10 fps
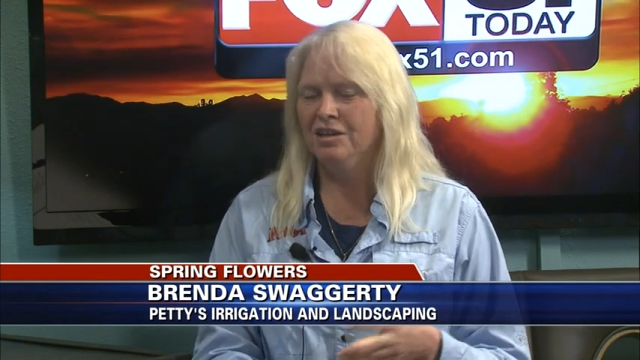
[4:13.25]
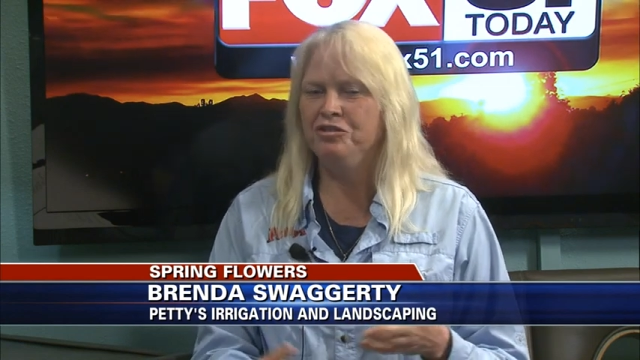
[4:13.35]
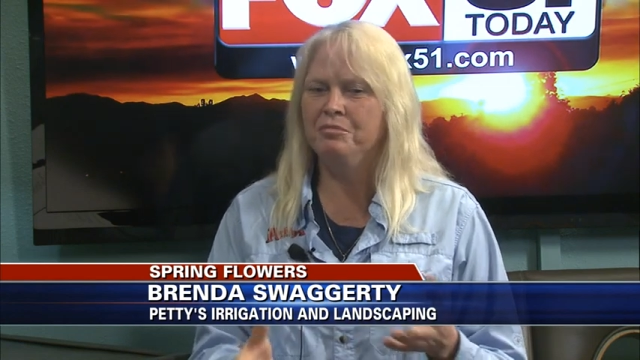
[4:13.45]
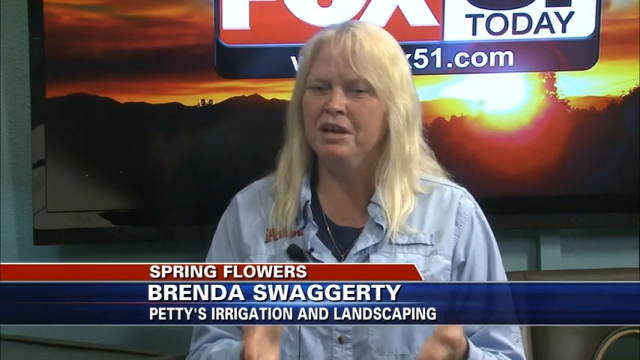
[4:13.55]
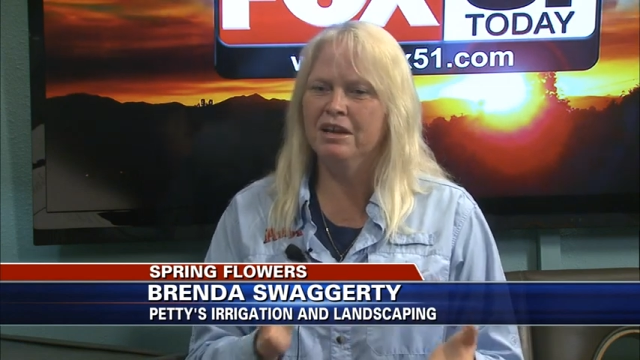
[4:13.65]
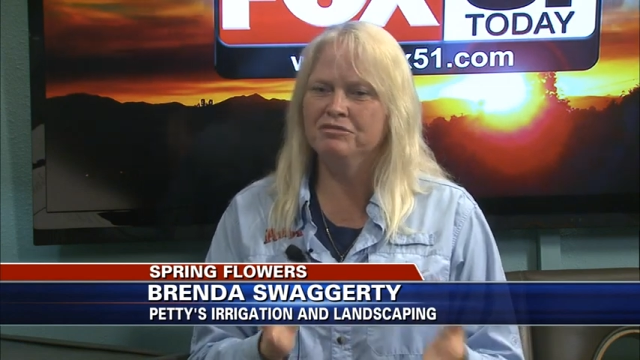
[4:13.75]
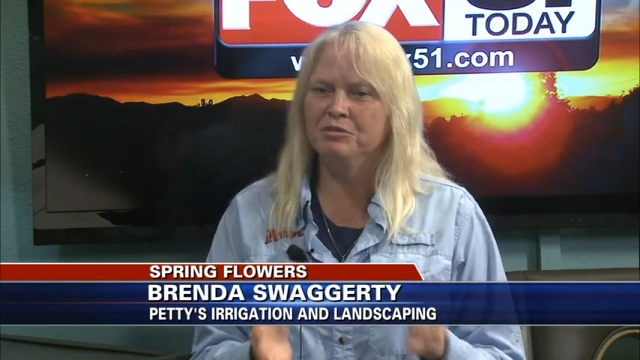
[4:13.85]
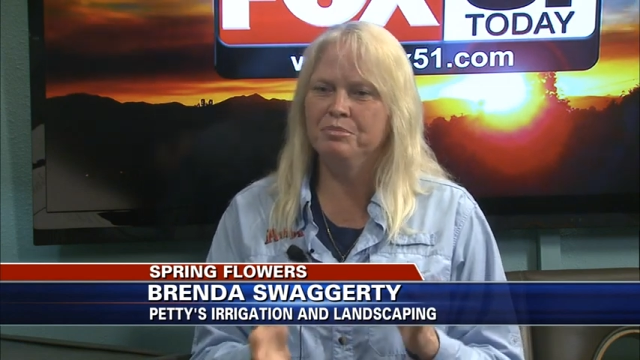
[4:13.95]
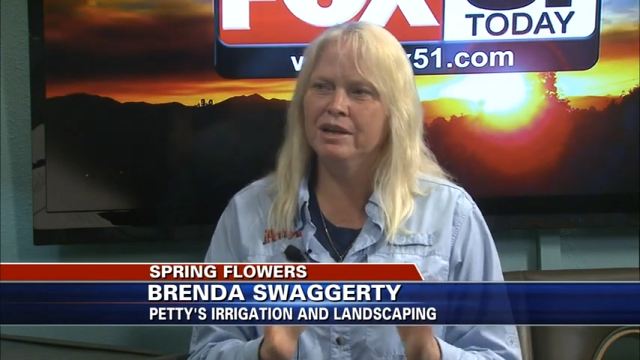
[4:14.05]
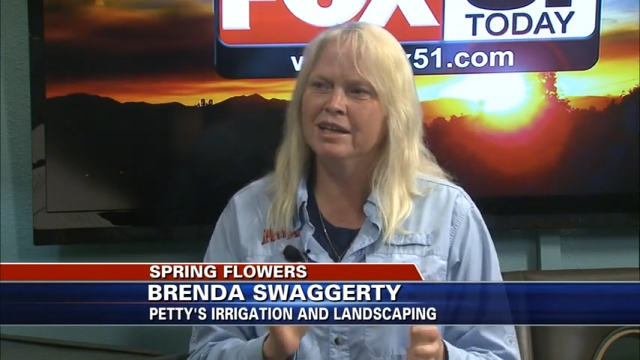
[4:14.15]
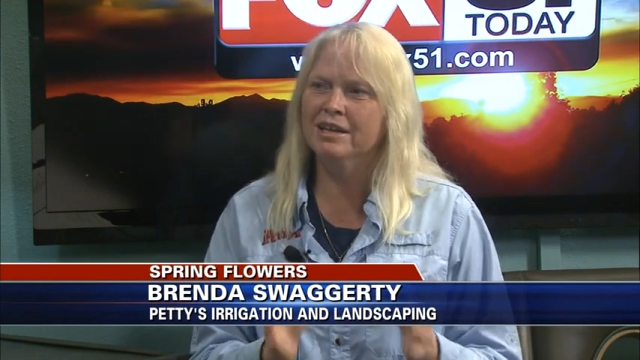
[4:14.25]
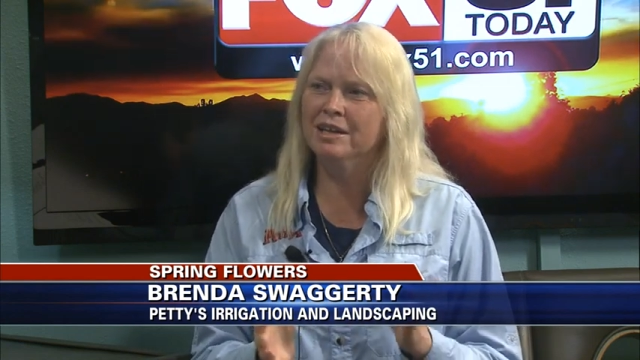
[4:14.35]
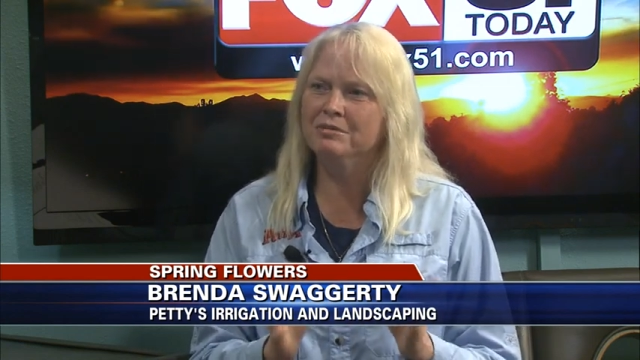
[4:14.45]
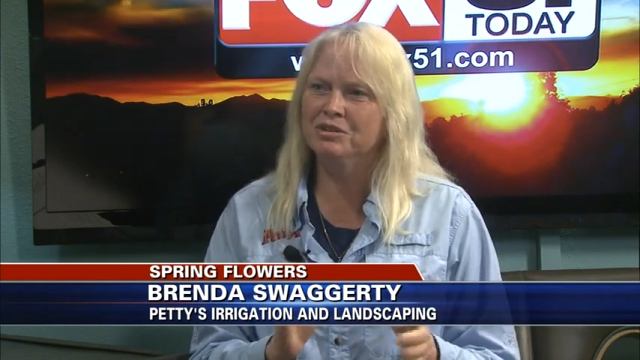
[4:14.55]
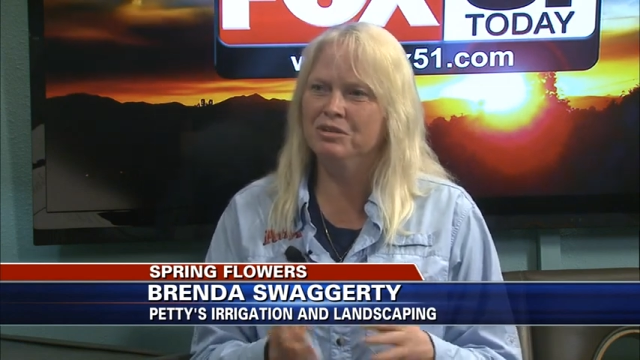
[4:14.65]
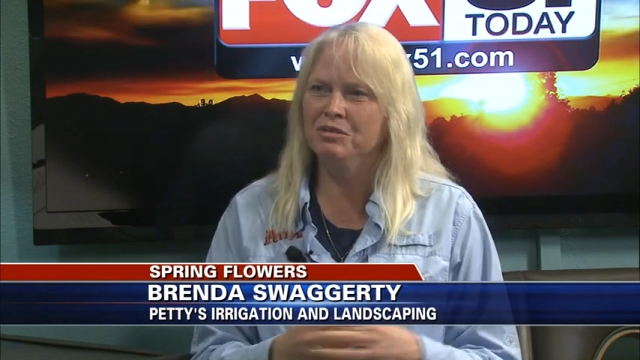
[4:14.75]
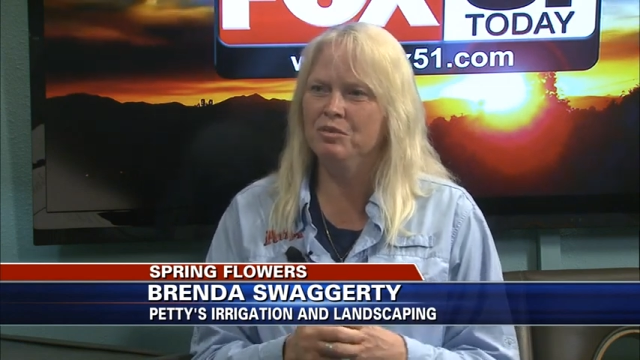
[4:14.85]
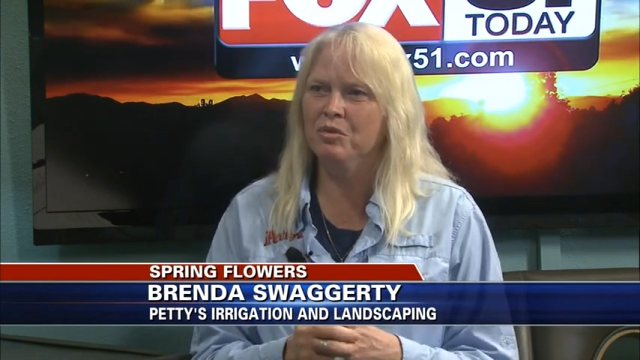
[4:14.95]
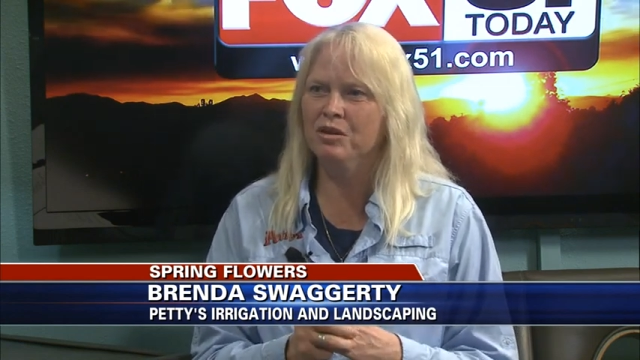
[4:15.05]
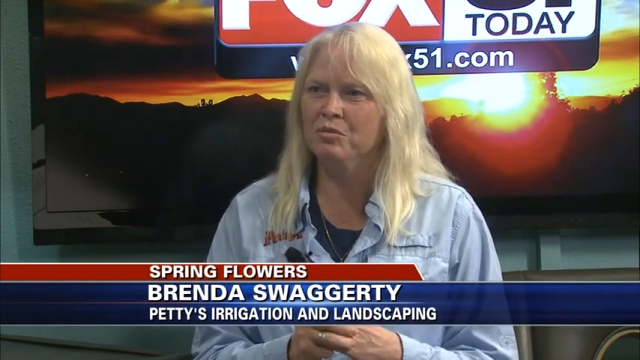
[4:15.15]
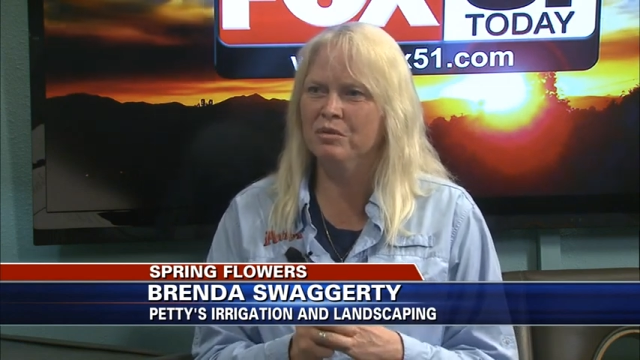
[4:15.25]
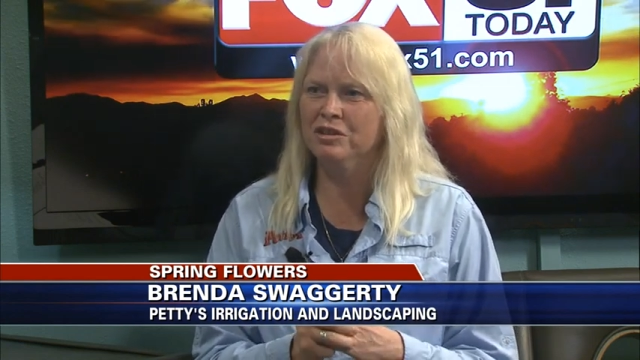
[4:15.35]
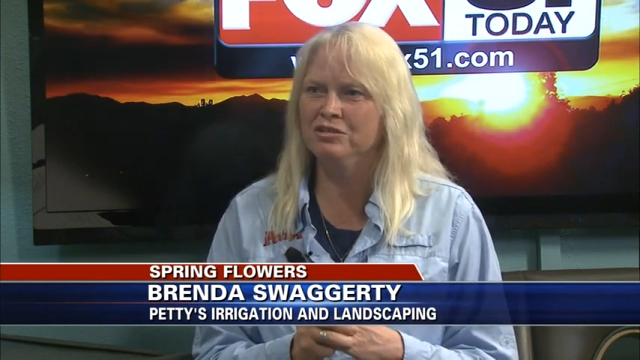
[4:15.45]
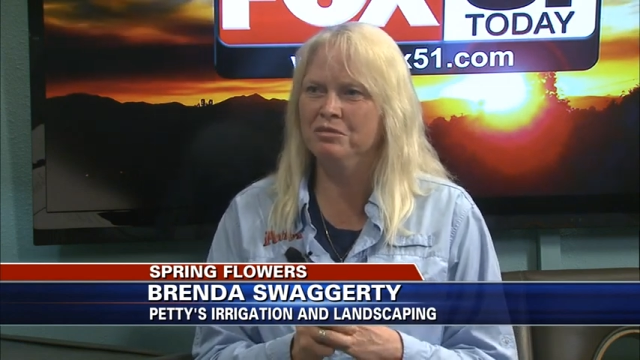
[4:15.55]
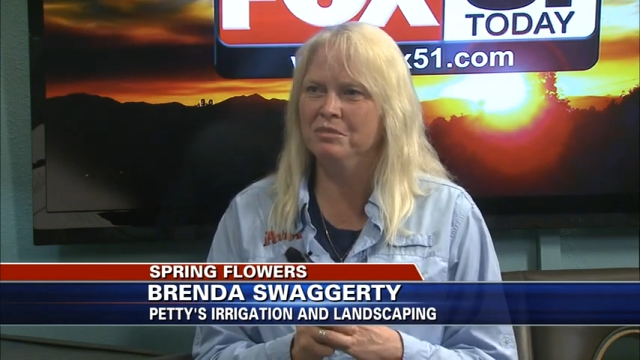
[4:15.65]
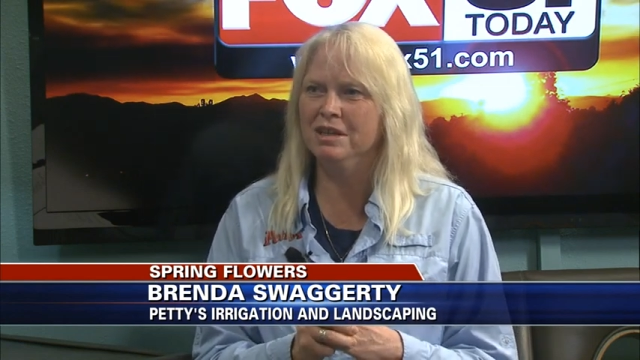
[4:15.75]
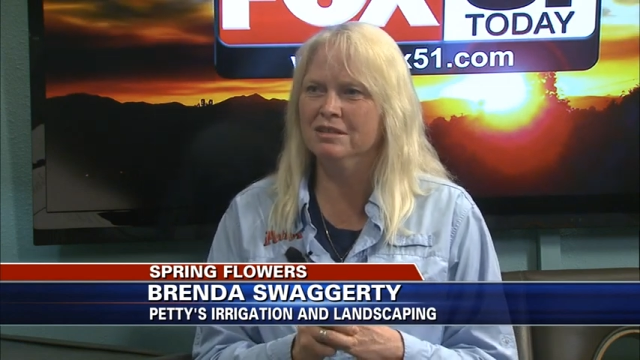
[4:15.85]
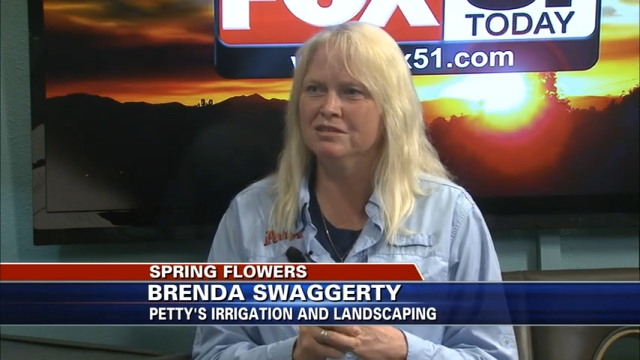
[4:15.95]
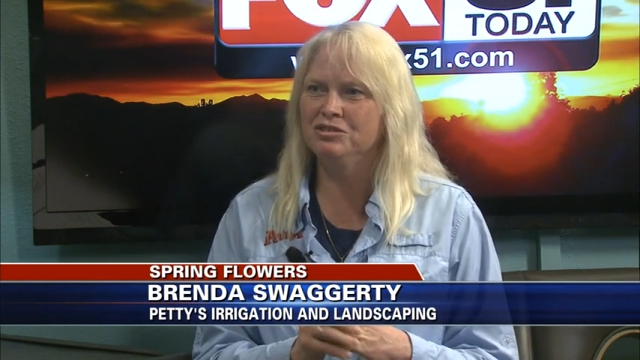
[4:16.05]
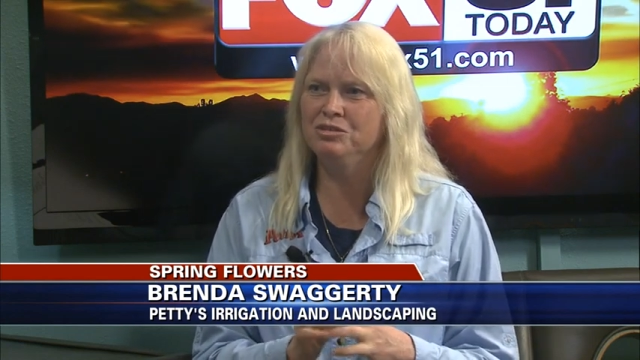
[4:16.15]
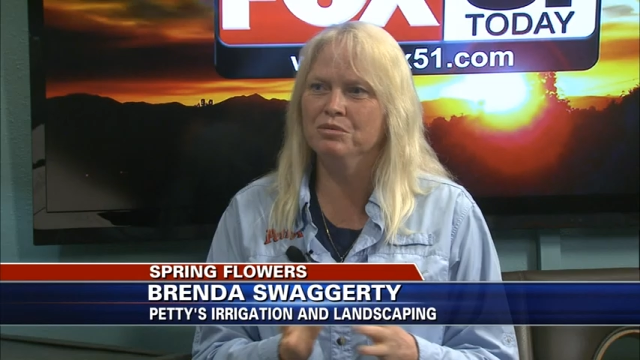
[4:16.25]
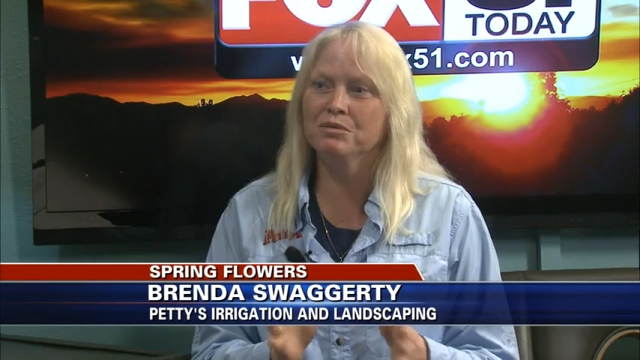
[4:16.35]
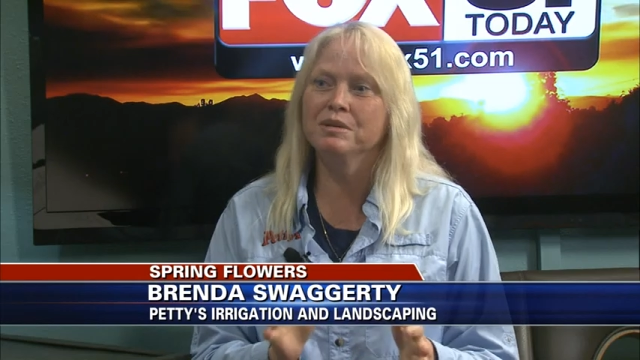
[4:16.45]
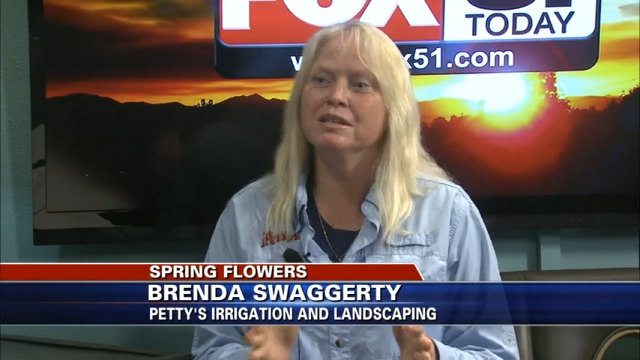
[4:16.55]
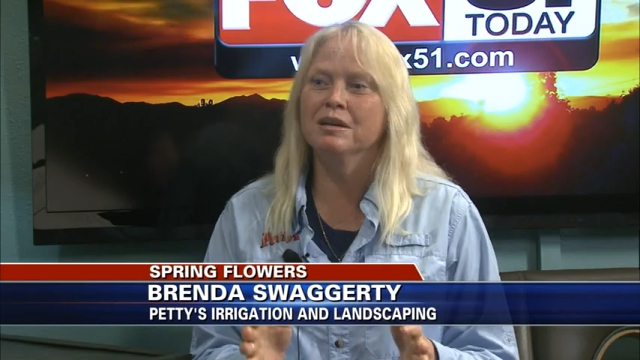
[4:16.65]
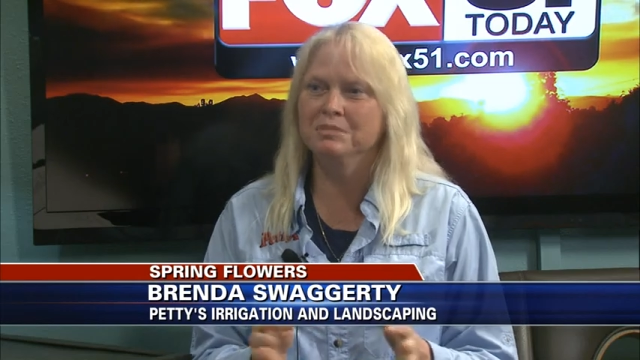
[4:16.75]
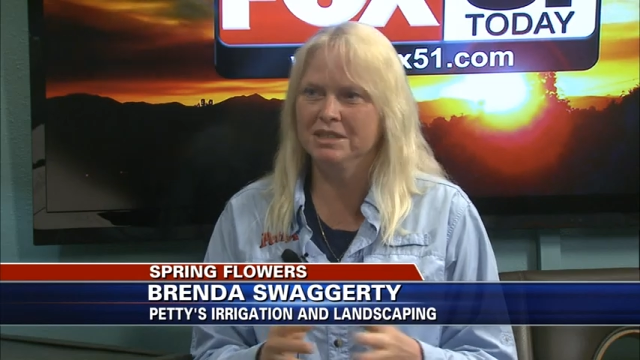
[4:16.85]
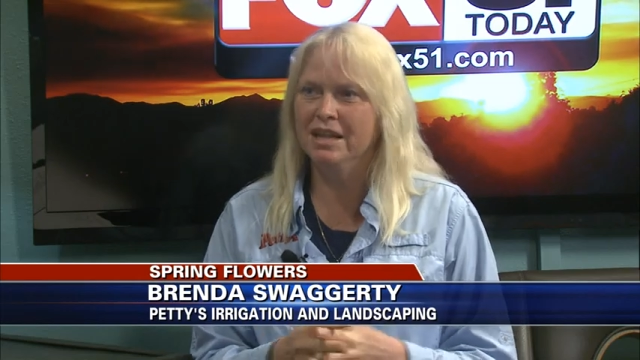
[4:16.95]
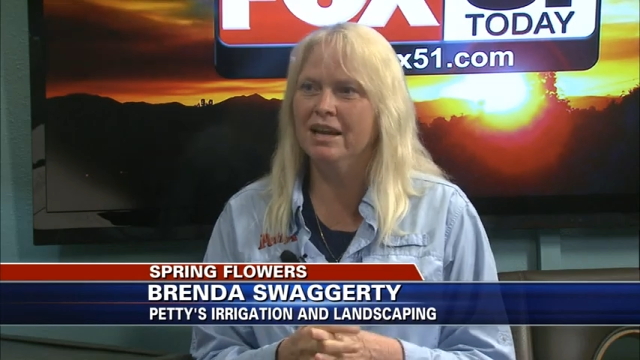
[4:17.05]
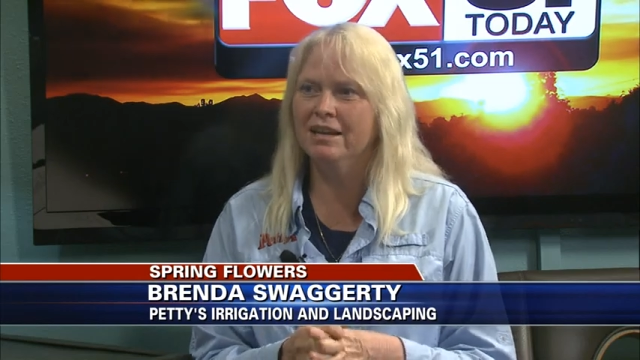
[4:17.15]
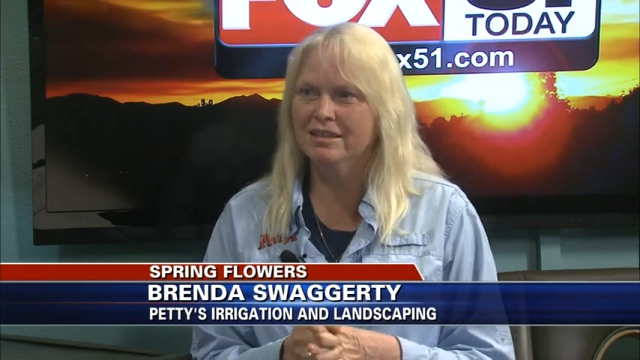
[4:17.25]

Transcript: You got may it. have to break it up so you only water one or two minutes, two or three times a day.